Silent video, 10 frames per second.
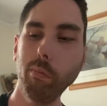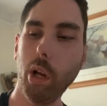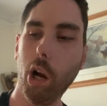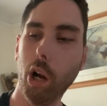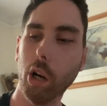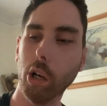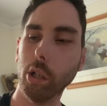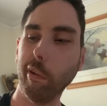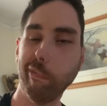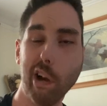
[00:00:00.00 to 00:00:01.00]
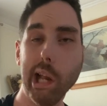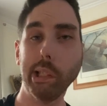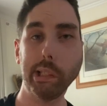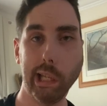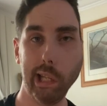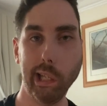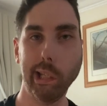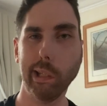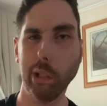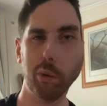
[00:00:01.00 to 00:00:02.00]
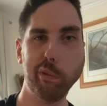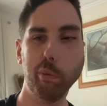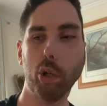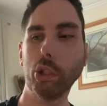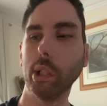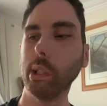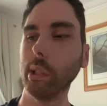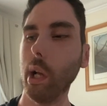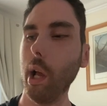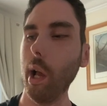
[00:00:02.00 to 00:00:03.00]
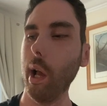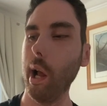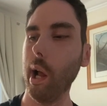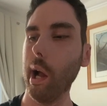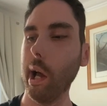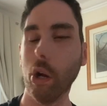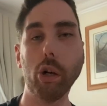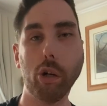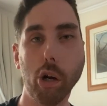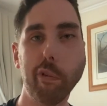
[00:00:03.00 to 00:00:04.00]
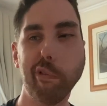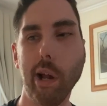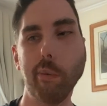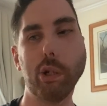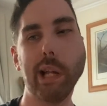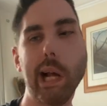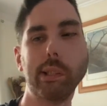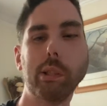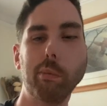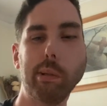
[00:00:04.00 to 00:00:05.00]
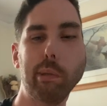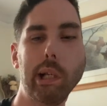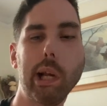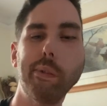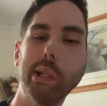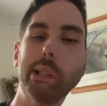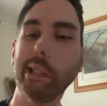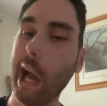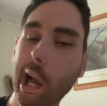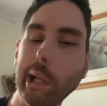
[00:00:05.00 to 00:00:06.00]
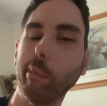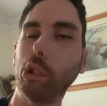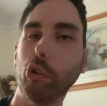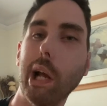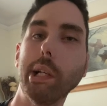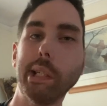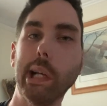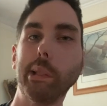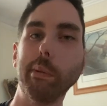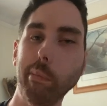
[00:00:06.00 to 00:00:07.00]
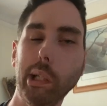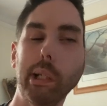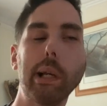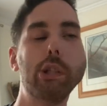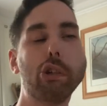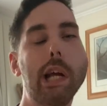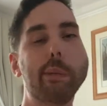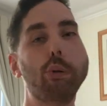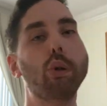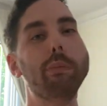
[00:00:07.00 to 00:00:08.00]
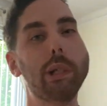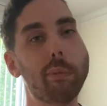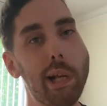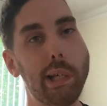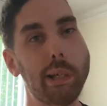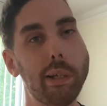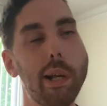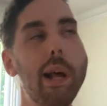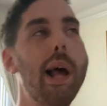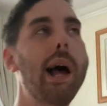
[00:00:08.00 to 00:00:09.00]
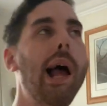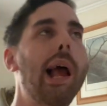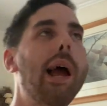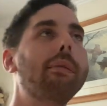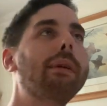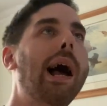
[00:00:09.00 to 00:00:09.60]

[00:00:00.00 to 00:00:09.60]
her friend Katie, hello if you watch this, and her girlfriend were dancing with me, and this guy was trying to dance with me and tried to pull me away. And